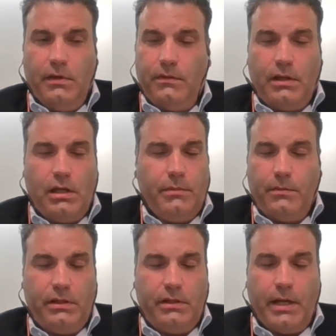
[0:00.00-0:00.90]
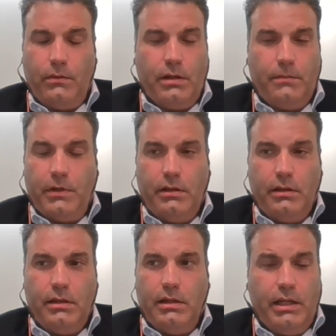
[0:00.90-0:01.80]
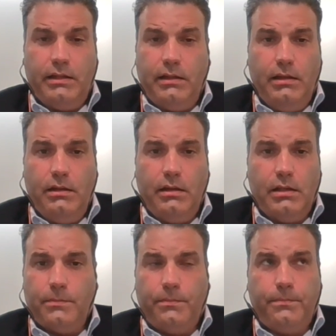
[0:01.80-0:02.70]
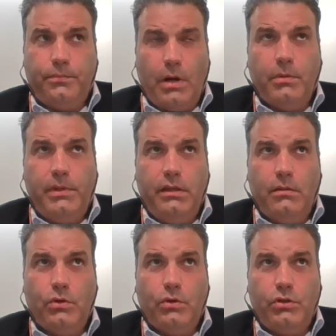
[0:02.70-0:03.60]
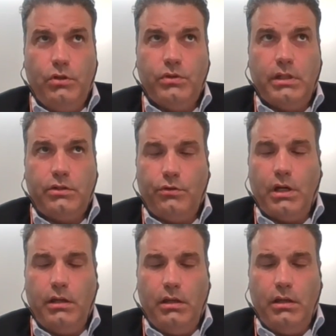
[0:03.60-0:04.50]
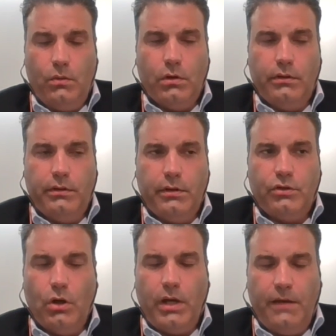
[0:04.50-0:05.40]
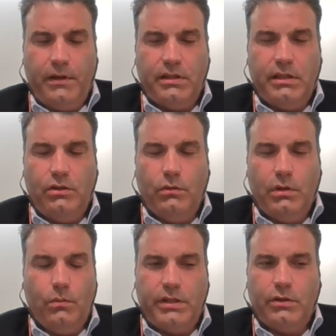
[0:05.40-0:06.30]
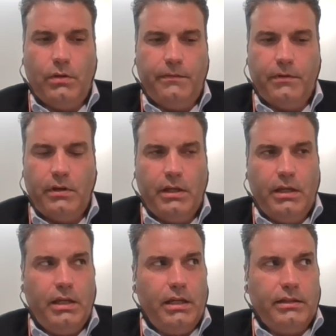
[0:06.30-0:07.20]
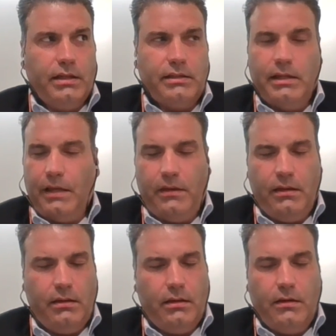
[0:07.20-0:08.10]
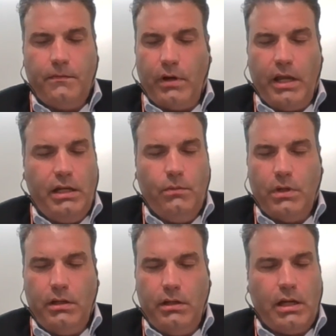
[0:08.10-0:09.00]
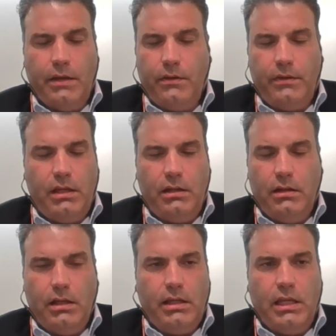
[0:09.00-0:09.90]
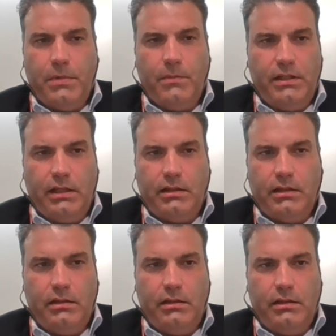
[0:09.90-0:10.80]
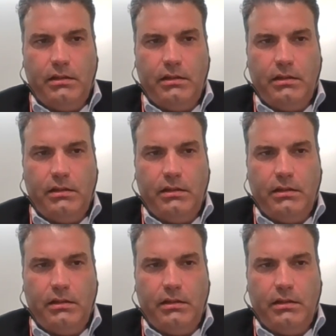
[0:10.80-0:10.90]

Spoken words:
even coming from a tobacco company. Nicotine is probably the most useless drug in the world. There is no efficacy to it whatsoever. It does nothing for anyone other than keep them addicted